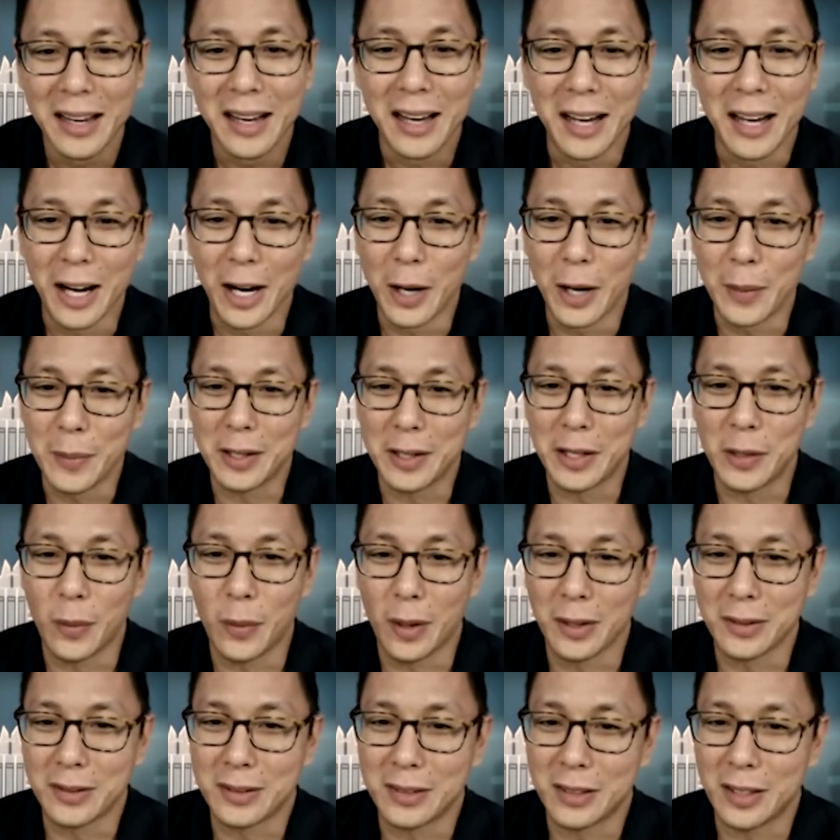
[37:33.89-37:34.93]
And he
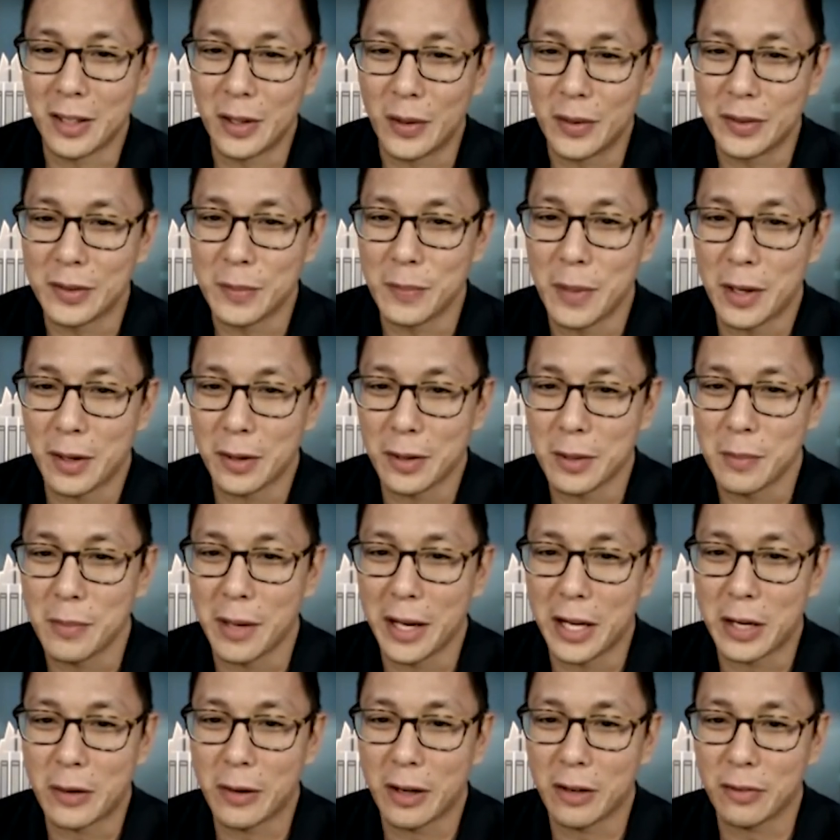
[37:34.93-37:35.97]
wants to know, is it better to
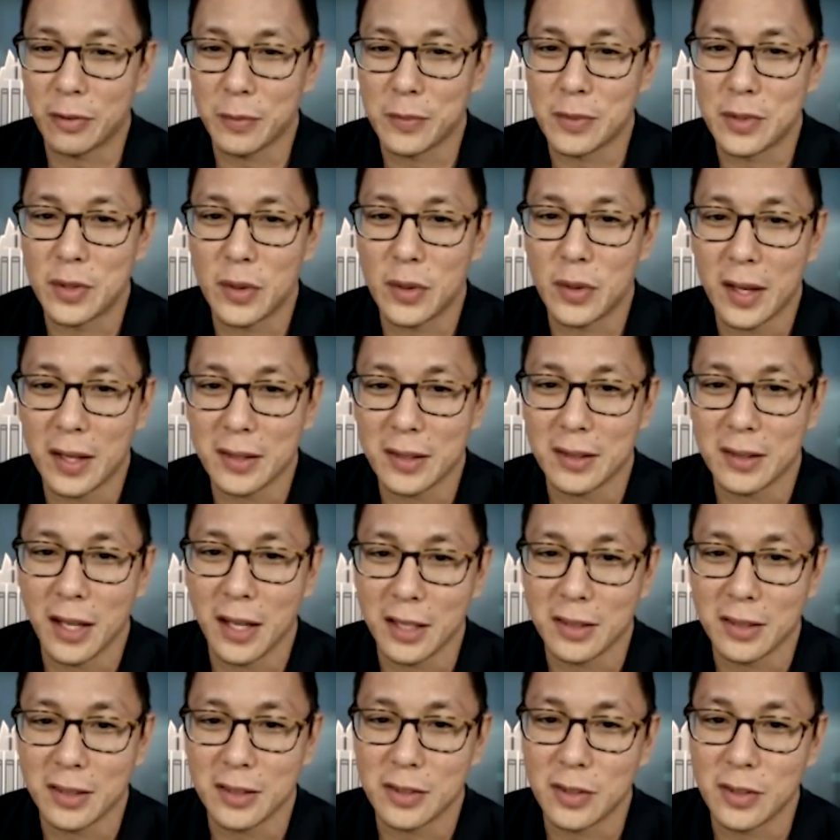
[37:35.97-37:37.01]
migrate from
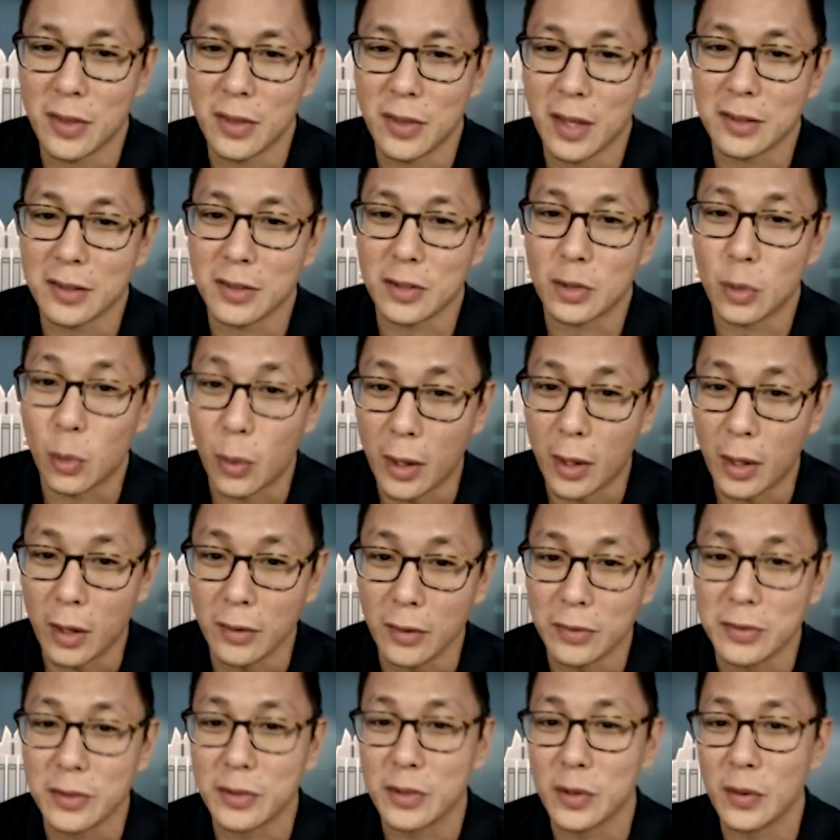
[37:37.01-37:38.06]
2008 to
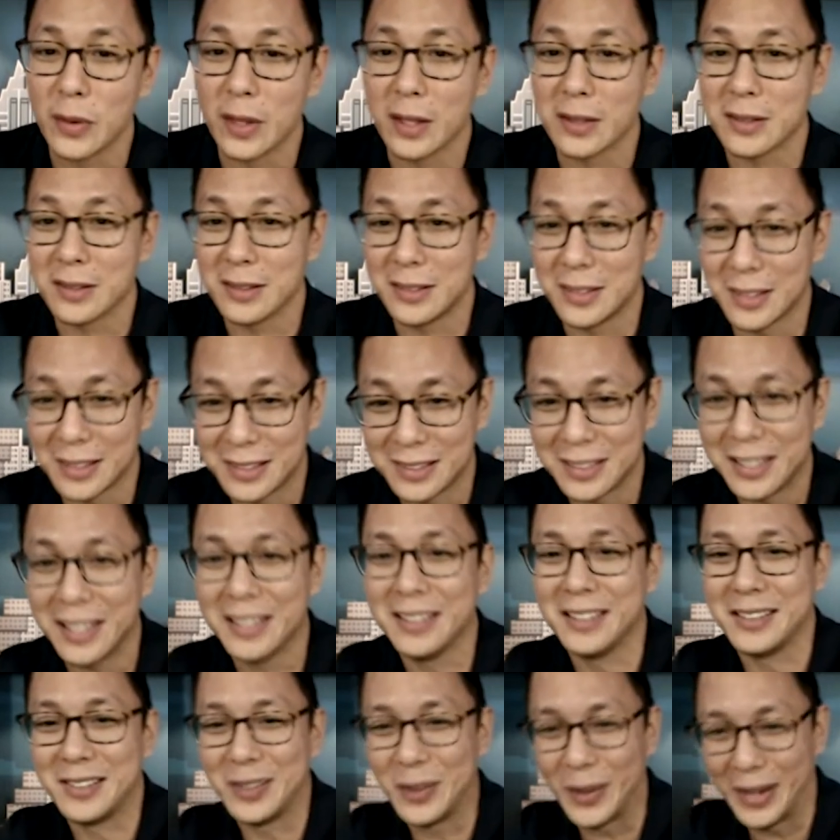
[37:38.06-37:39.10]
2012 to 2016
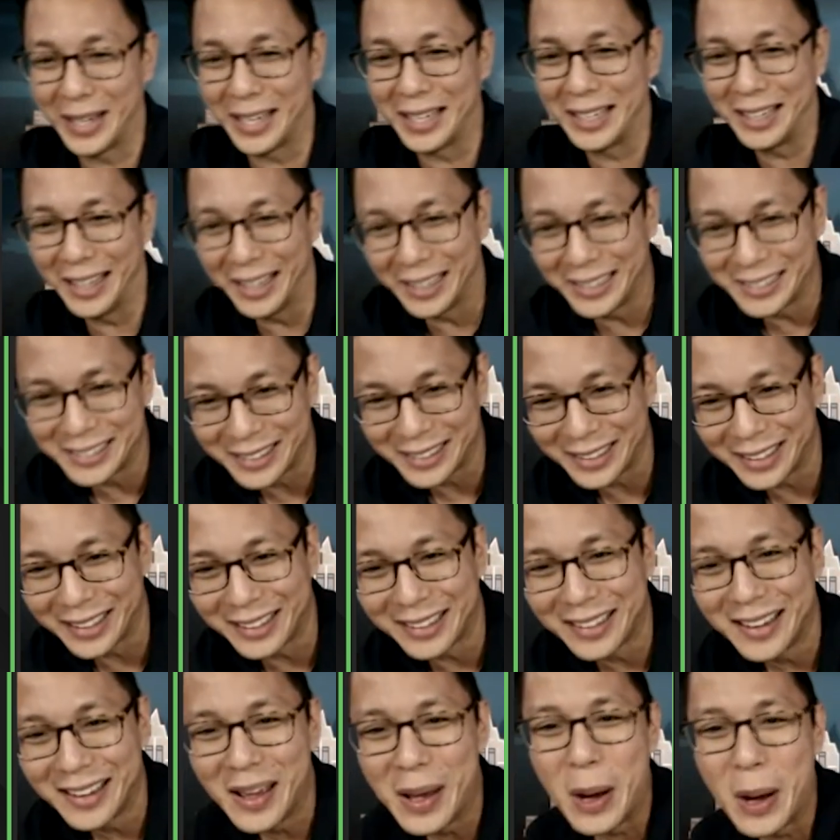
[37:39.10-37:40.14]
to
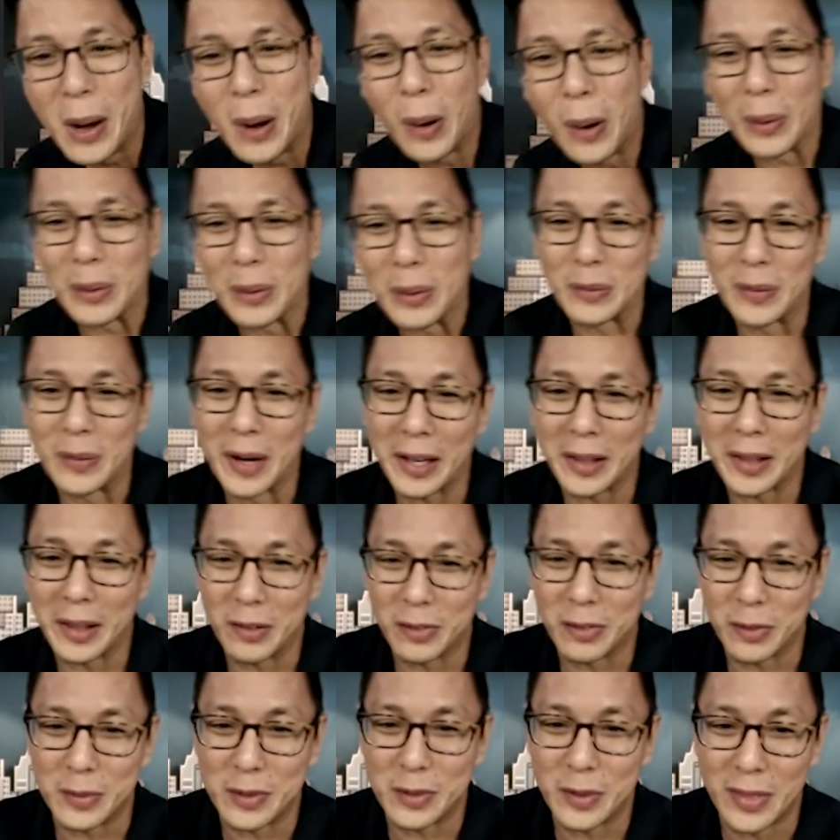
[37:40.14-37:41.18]
2019, or directly
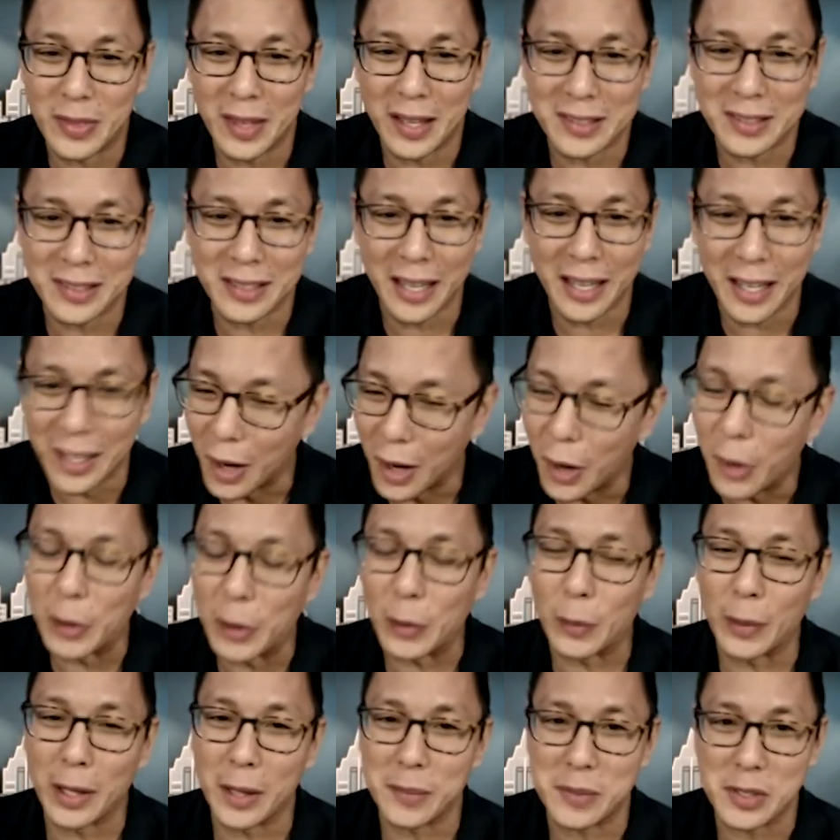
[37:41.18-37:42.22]
from 2008 all the
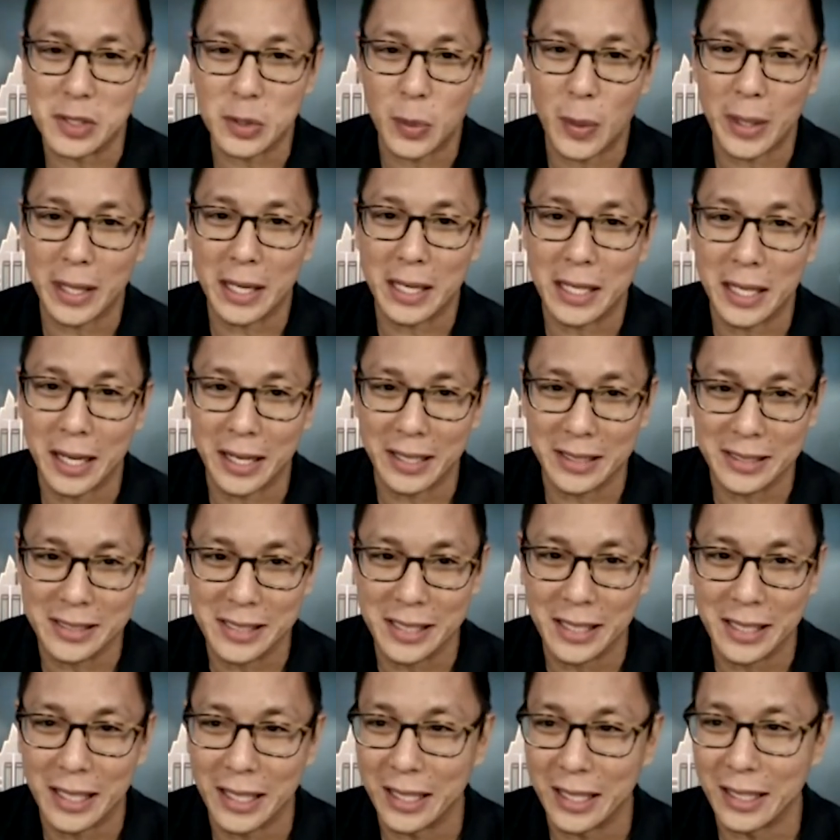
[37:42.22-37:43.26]
way up to
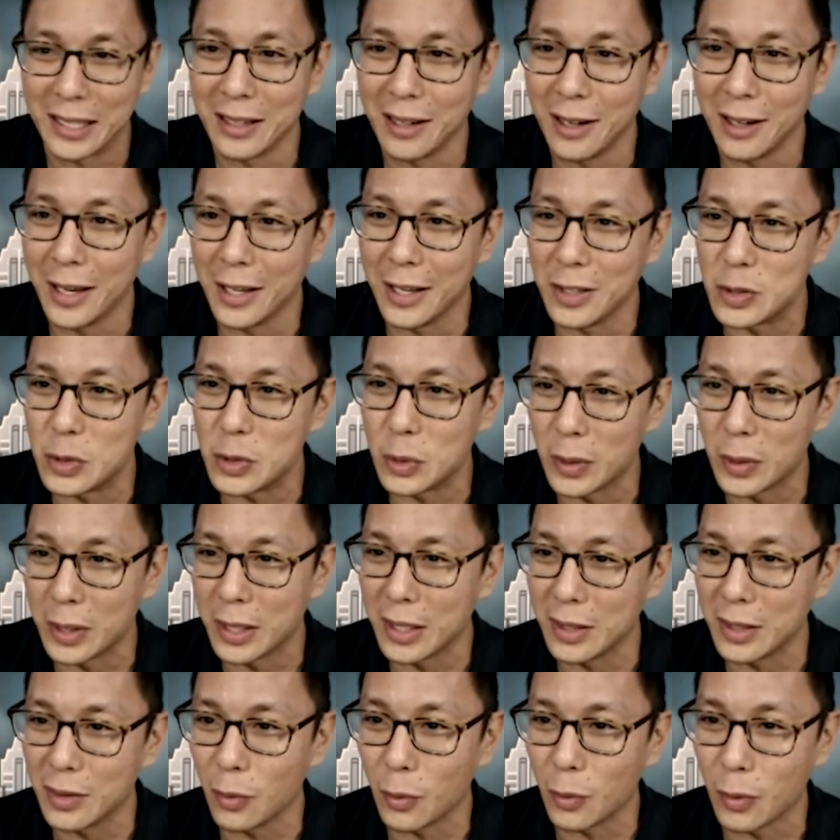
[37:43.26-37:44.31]
2019? And
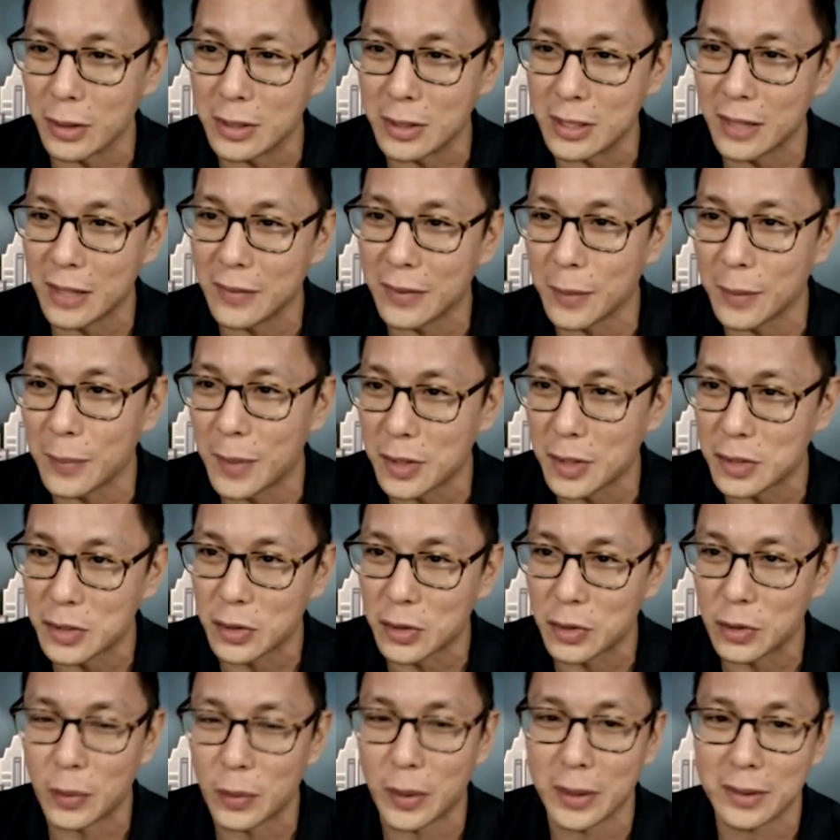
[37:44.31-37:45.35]
Julian or David, I'm not sure
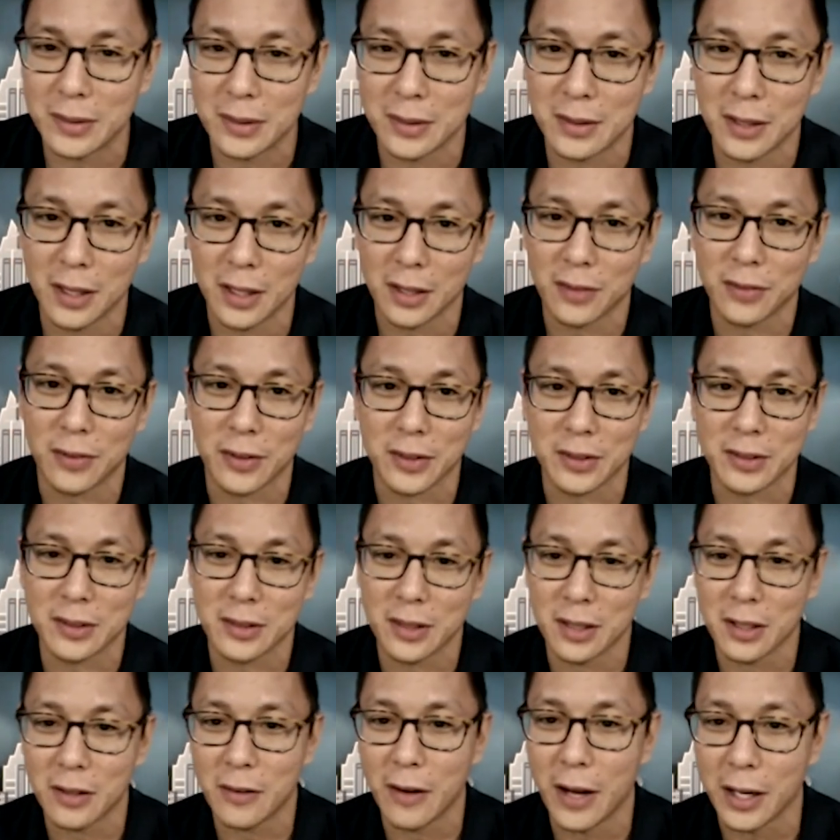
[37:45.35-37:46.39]
who wants to take first
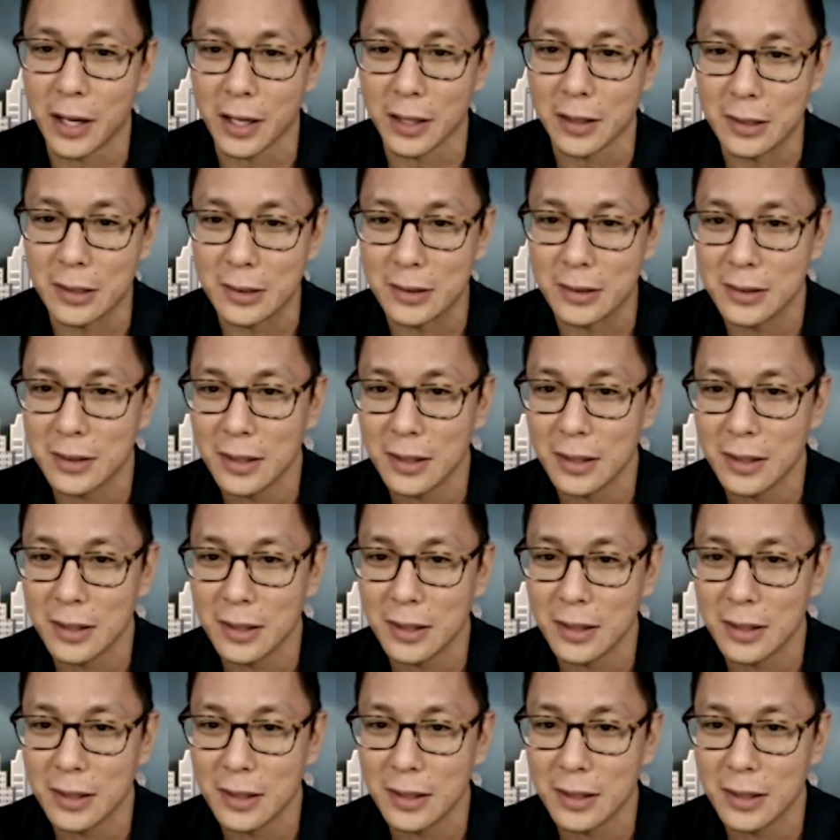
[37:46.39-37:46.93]
crack at this.